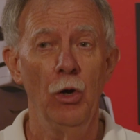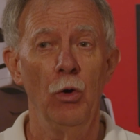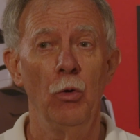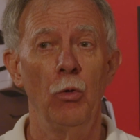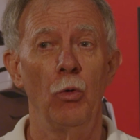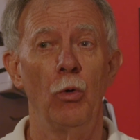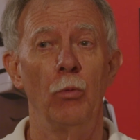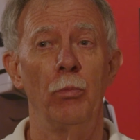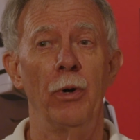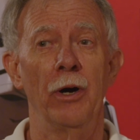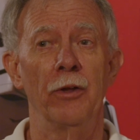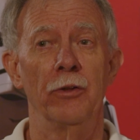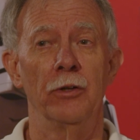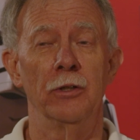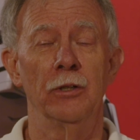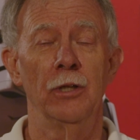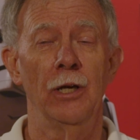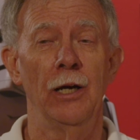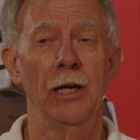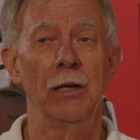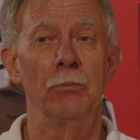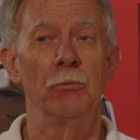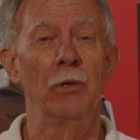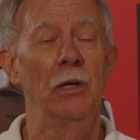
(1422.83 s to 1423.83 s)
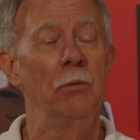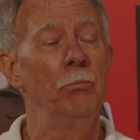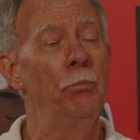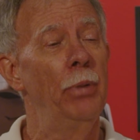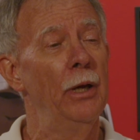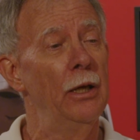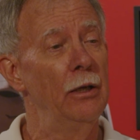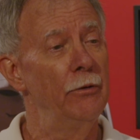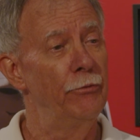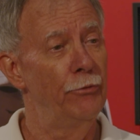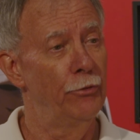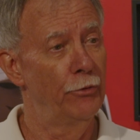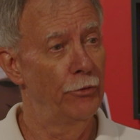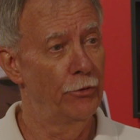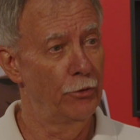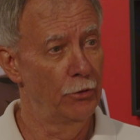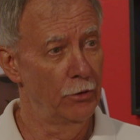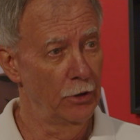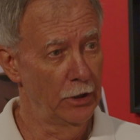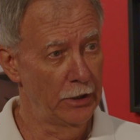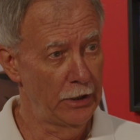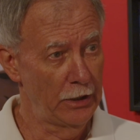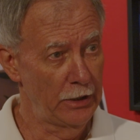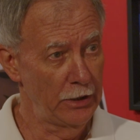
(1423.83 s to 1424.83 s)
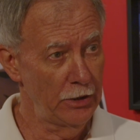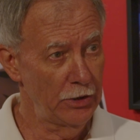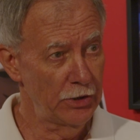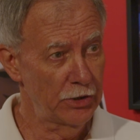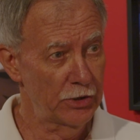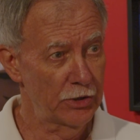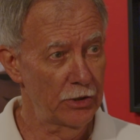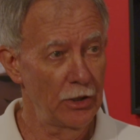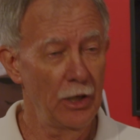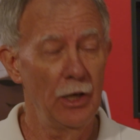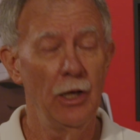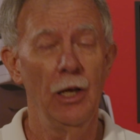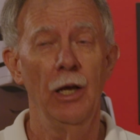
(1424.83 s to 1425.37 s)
Well, by the time they pay for their lease